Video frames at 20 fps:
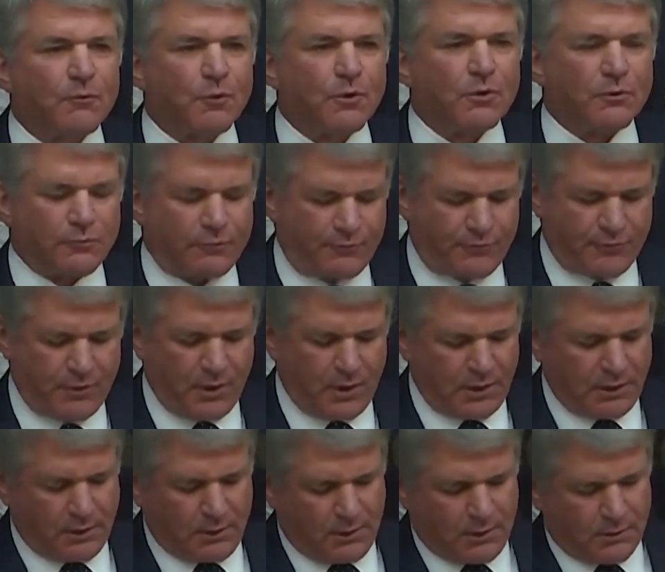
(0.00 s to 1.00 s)
roof
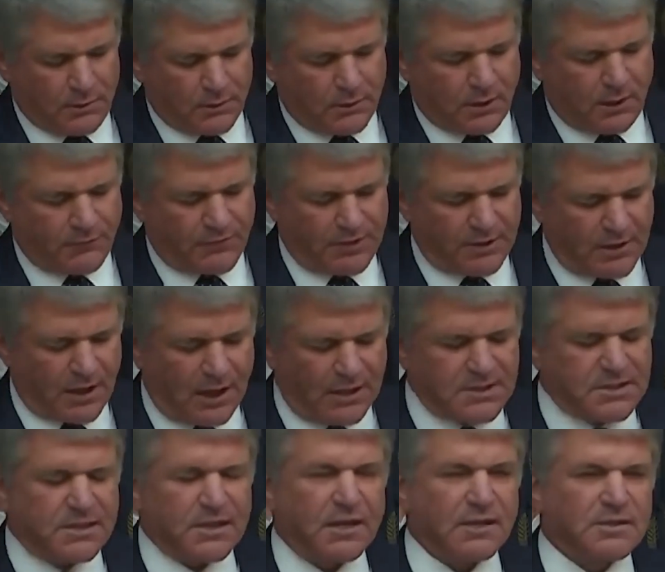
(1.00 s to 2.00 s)
of the United
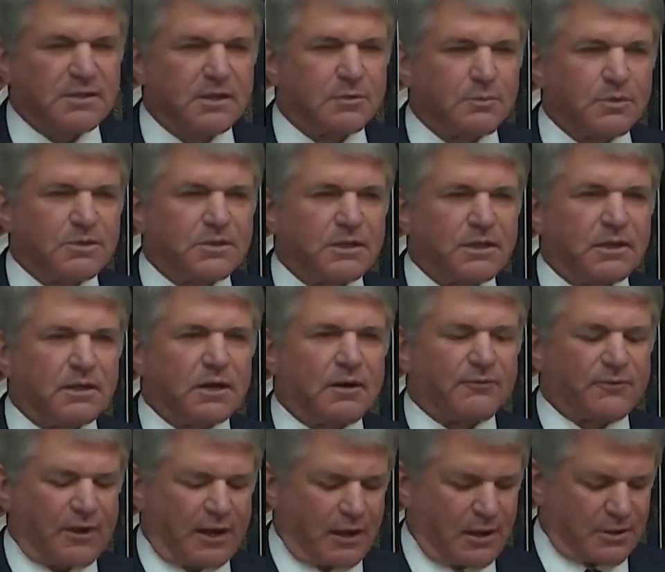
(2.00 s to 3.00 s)
States Embassy in
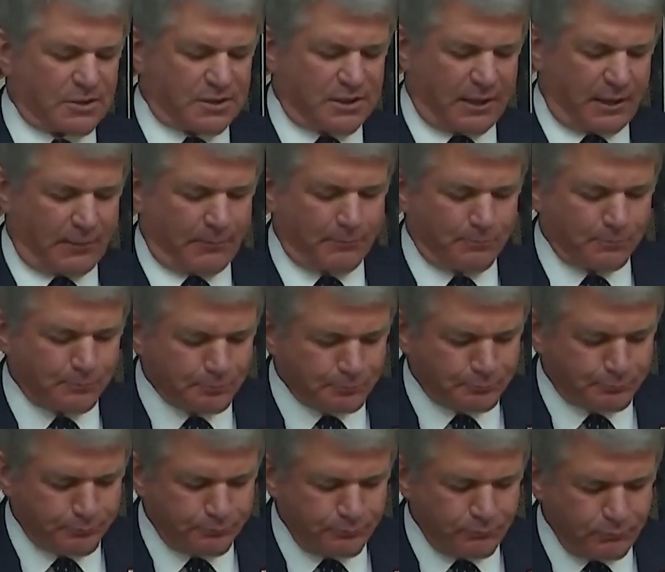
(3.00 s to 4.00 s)
Afghanistan."
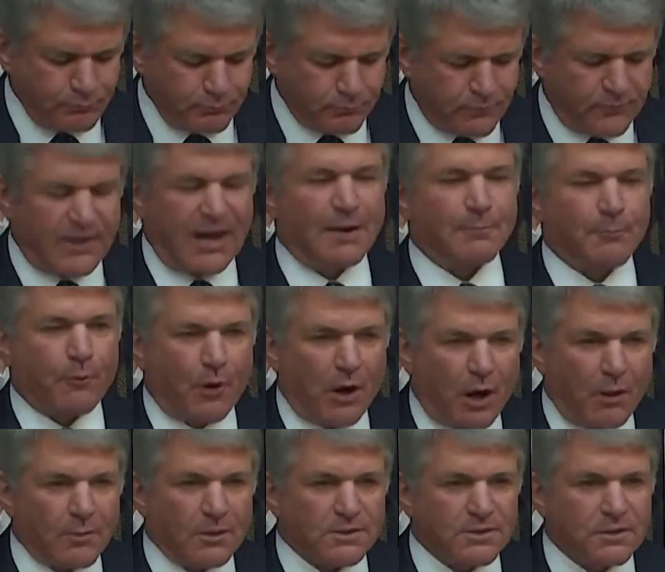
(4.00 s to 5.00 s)
That
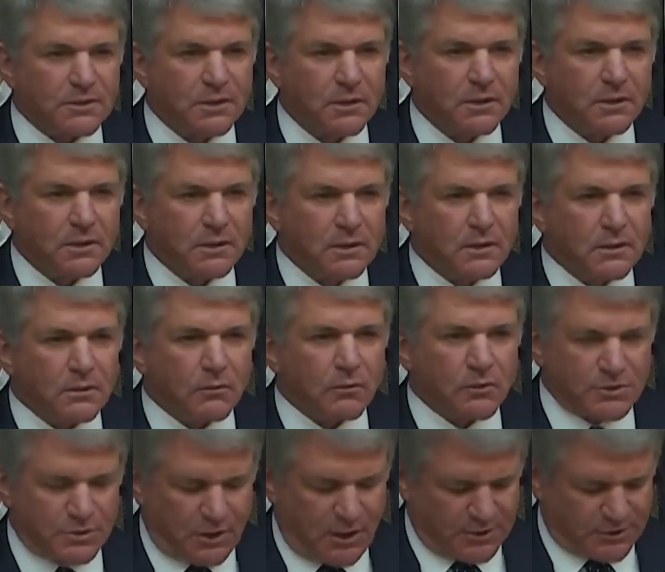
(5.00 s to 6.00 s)
promise
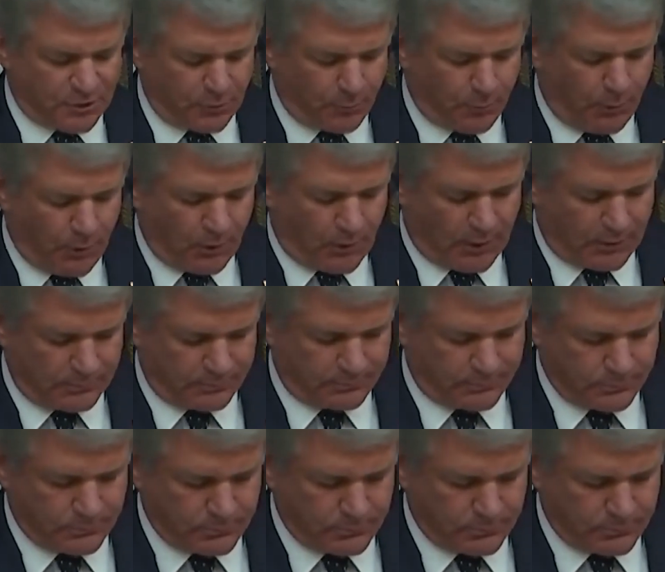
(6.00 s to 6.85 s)
was also broken.